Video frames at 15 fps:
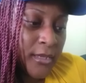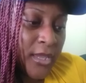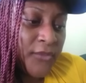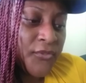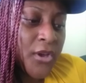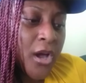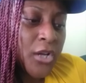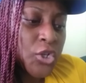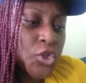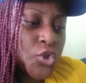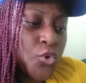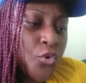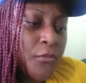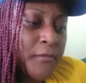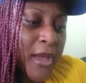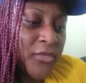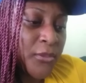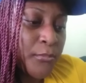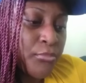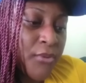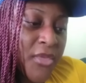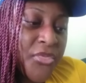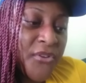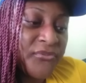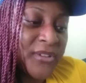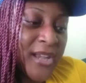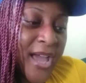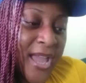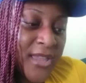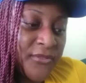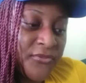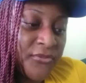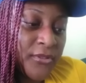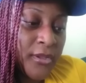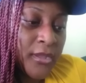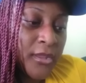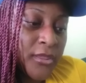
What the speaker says: If God took back the breath of life,